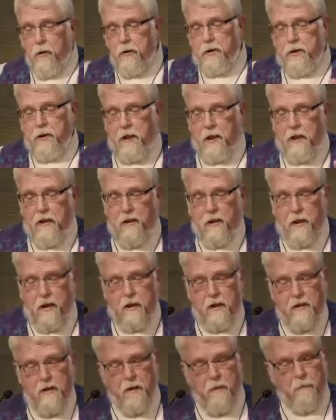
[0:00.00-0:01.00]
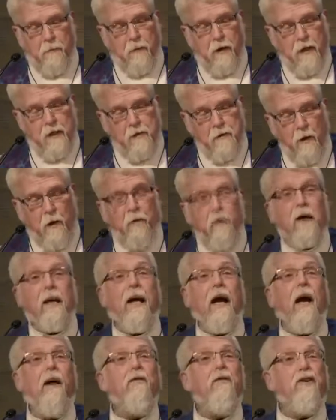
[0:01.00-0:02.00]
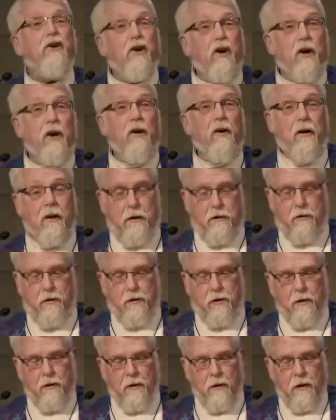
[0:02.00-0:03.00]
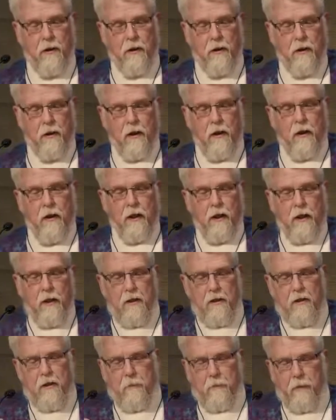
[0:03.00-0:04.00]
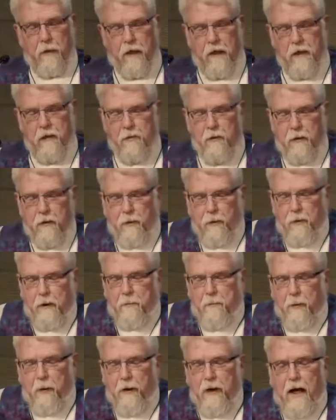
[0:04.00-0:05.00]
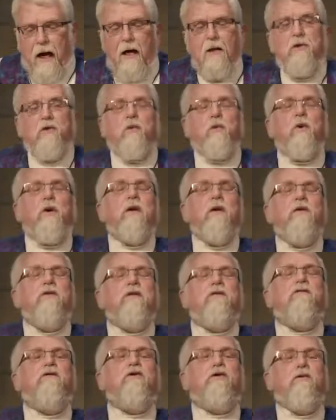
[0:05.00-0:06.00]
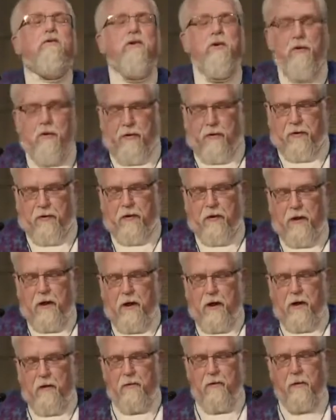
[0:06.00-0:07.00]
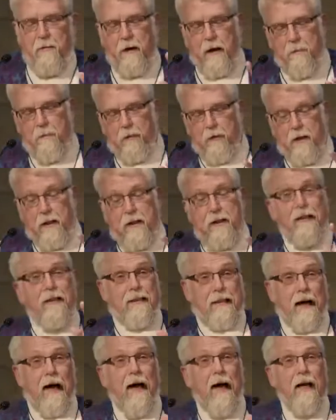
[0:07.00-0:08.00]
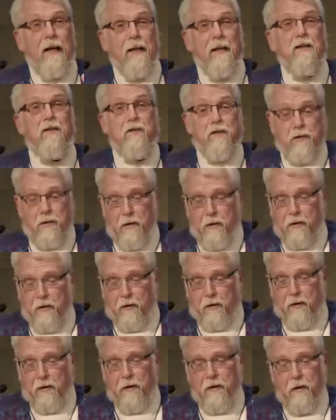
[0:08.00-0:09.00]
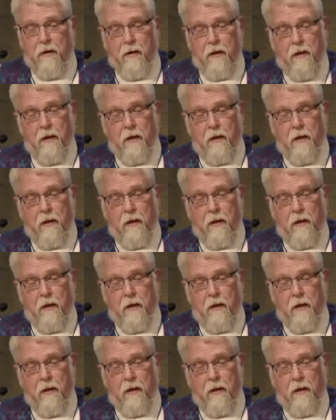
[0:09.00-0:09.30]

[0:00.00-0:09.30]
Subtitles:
Postinia is the place where we gather courage. It is the place where we pronounce words of truth, remembering that God is truth.